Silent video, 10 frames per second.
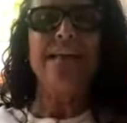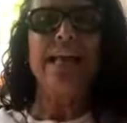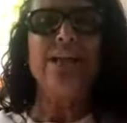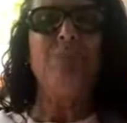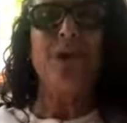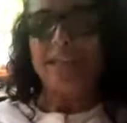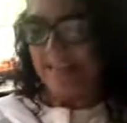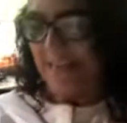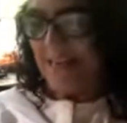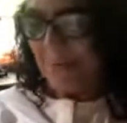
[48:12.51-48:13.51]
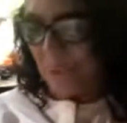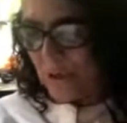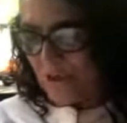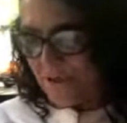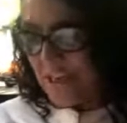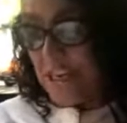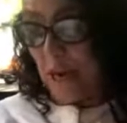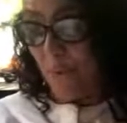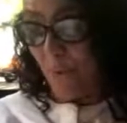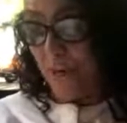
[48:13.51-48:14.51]
anybody, because three are
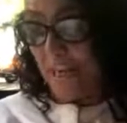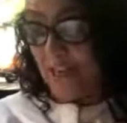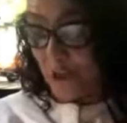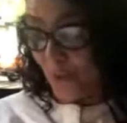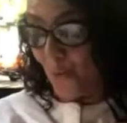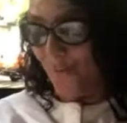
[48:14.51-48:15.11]
pointing at you.